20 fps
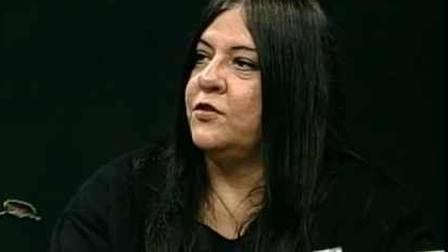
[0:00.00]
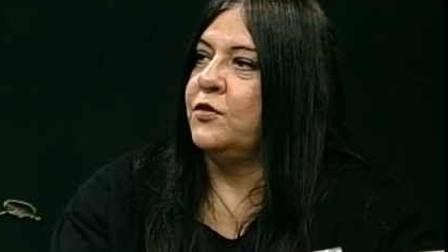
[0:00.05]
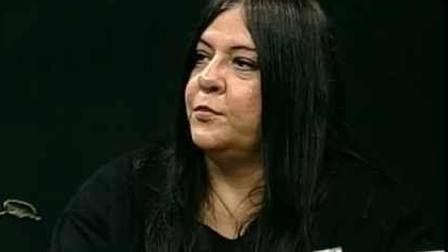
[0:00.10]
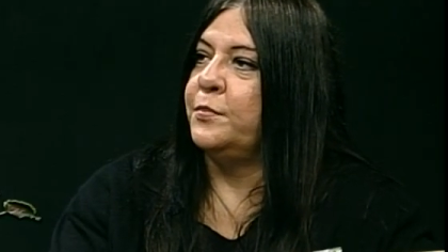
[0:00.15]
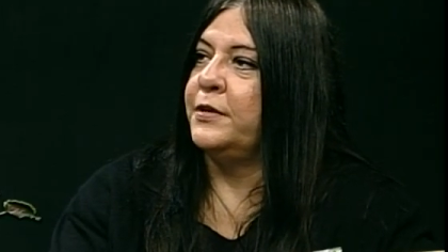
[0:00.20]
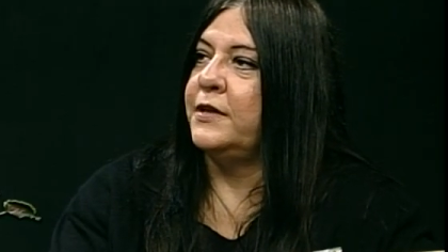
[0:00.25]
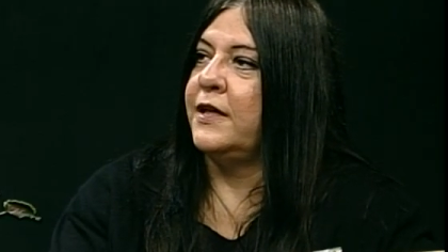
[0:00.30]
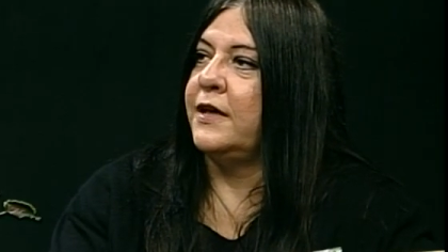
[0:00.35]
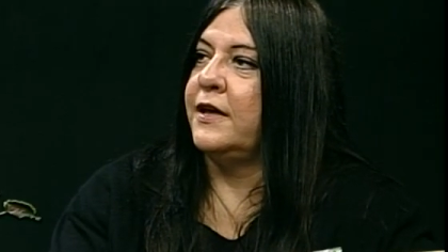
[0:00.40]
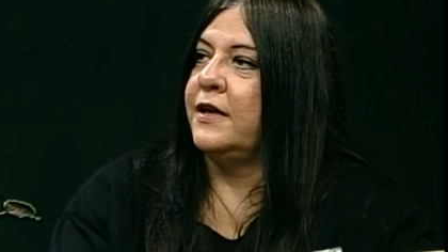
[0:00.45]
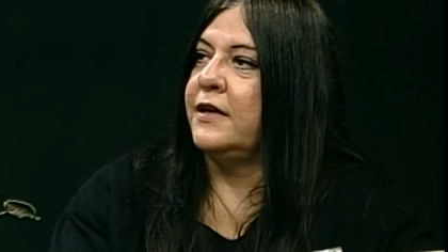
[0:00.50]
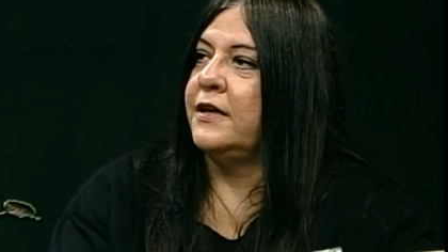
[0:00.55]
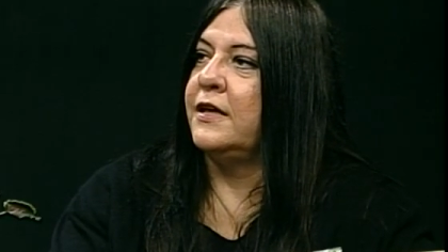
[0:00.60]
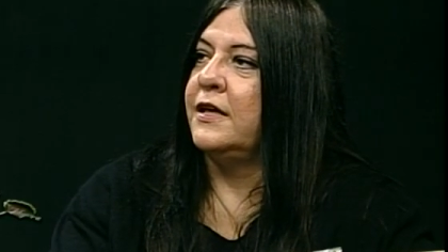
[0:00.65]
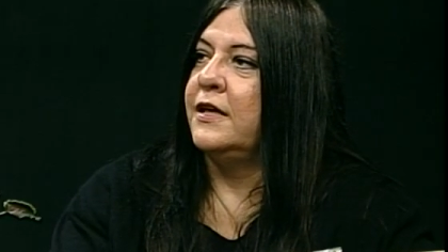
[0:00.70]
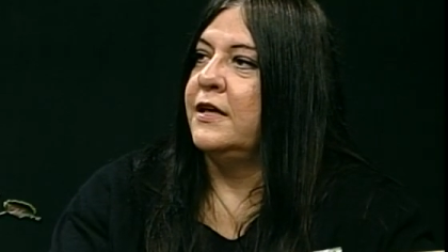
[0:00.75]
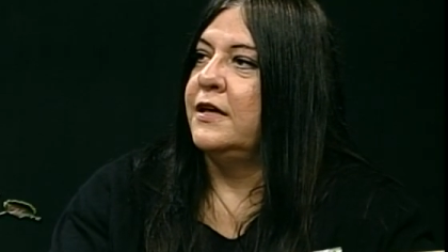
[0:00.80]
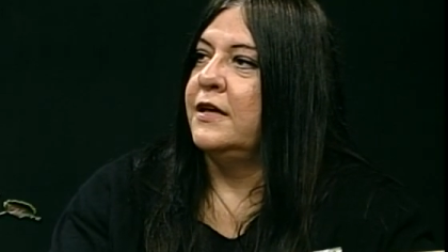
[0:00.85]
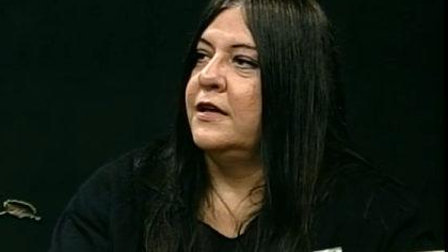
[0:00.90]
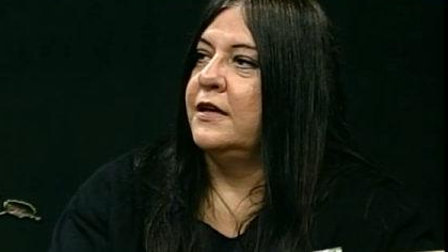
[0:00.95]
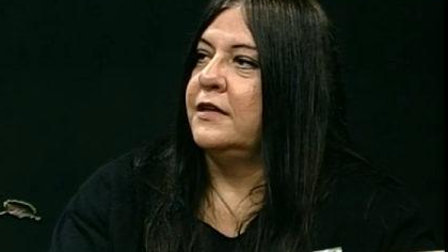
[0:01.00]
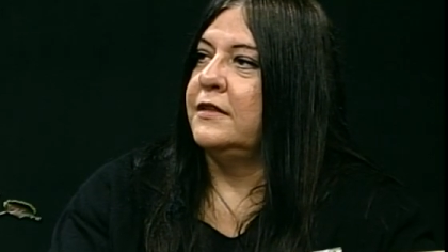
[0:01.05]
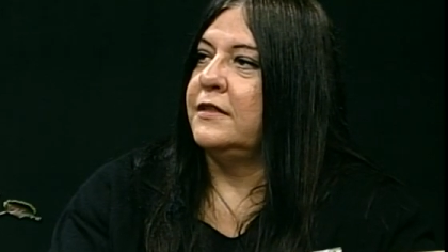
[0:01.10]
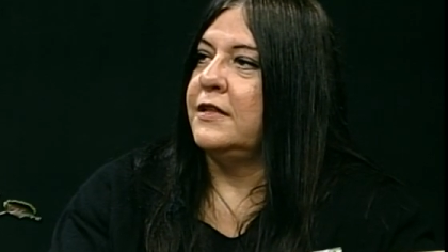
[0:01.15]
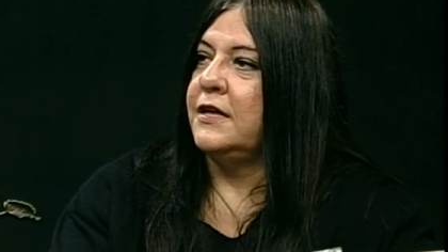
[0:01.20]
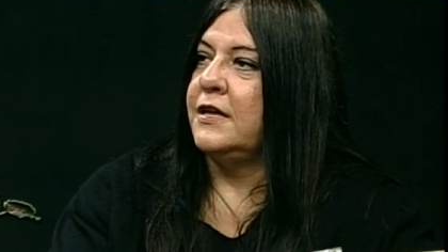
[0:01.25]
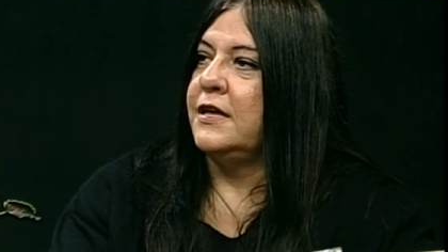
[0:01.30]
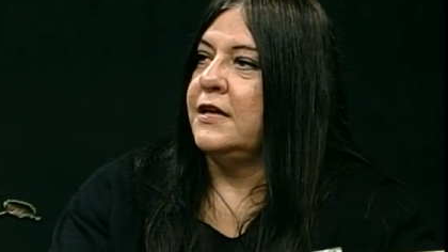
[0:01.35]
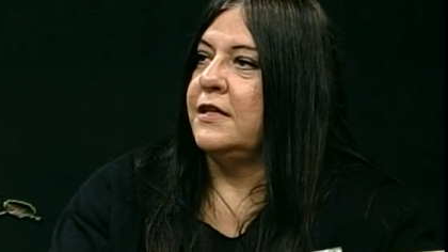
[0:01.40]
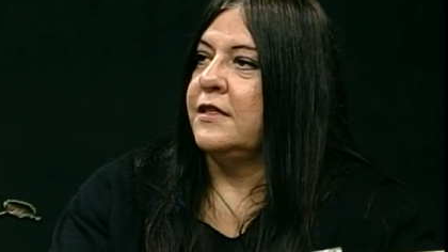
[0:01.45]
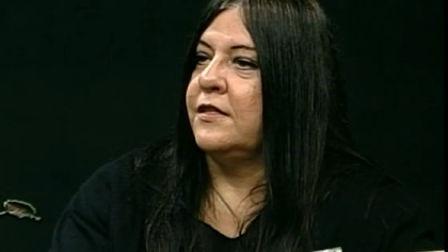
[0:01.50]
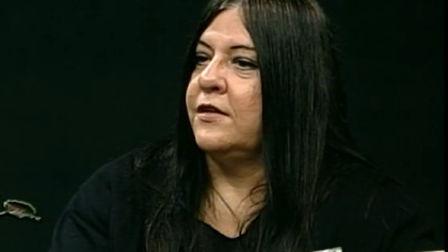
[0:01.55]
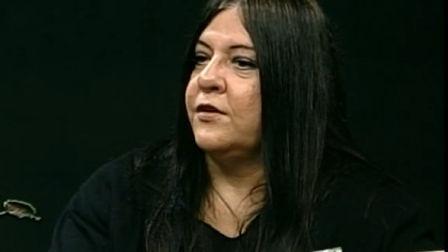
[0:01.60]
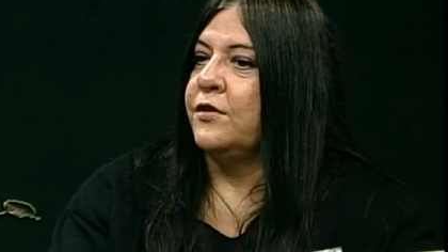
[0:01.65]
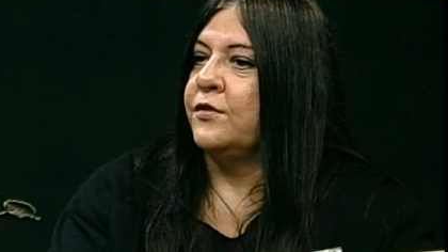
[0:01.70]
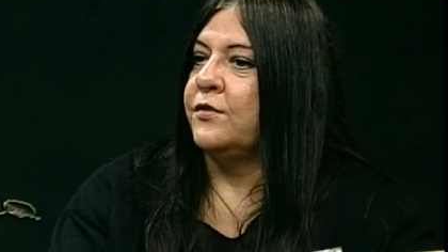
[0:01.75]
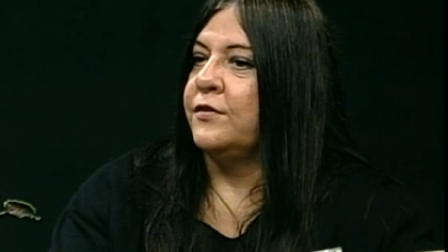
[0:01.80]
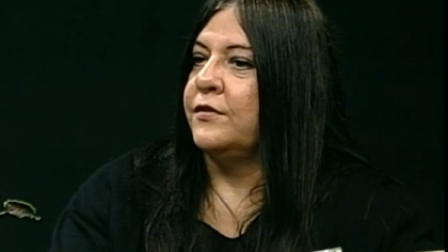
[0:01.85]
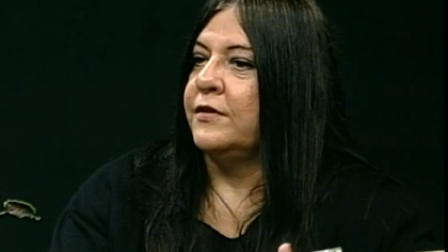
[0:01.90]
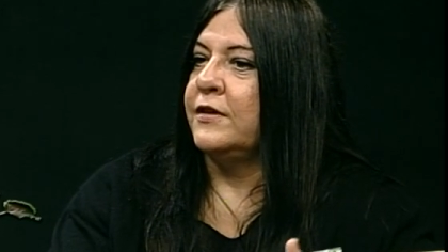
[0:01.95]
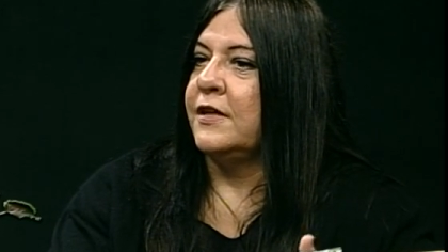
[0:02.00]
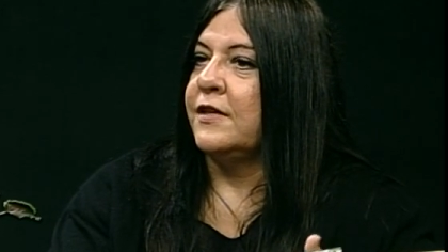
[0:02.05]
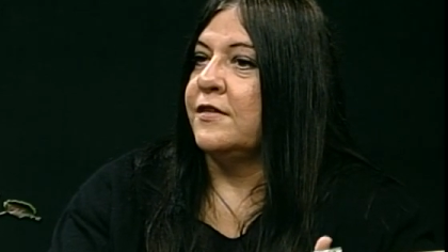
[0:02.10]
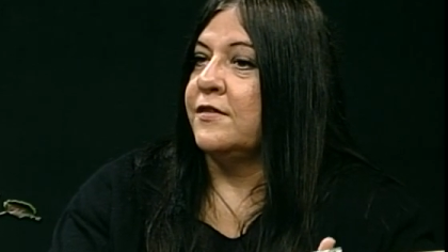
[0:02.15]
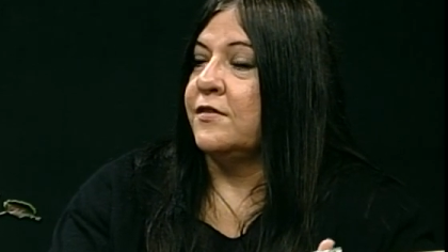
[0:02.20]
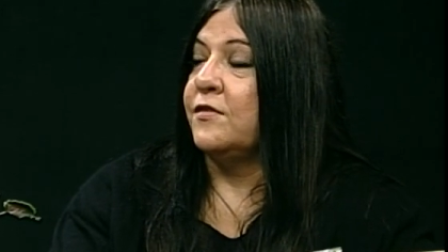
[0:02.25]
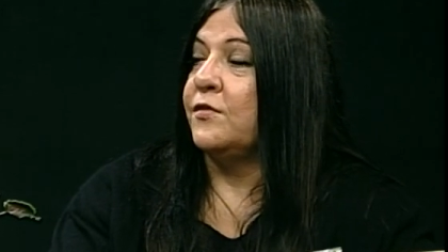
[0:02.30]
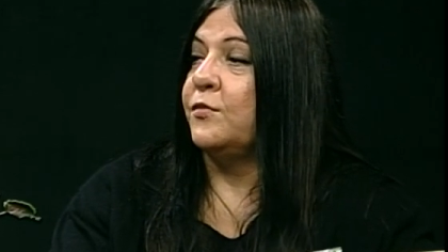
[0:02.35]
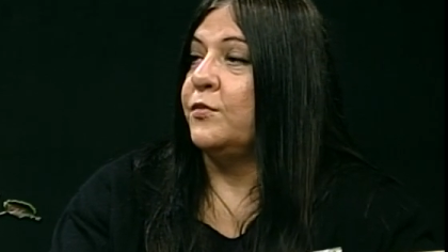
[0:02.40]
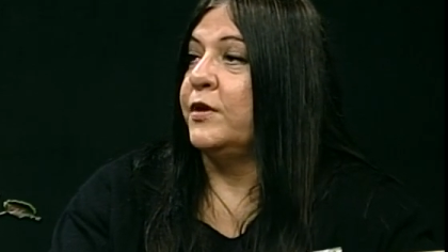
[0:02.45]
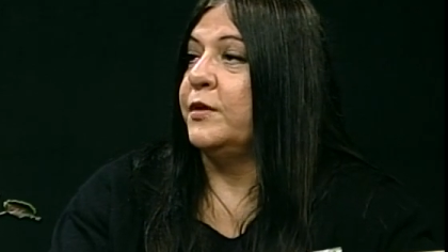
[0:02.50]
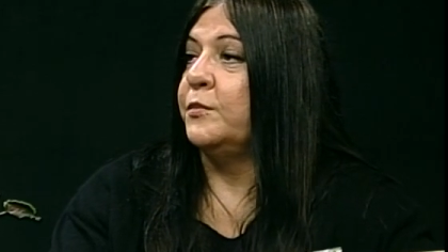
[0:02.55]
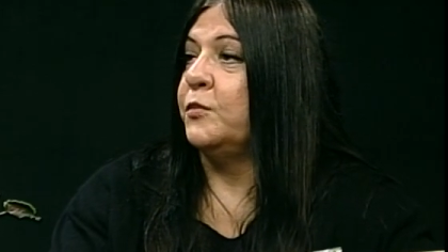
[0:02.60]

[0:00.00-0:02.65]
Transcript: you play, the easier it is to win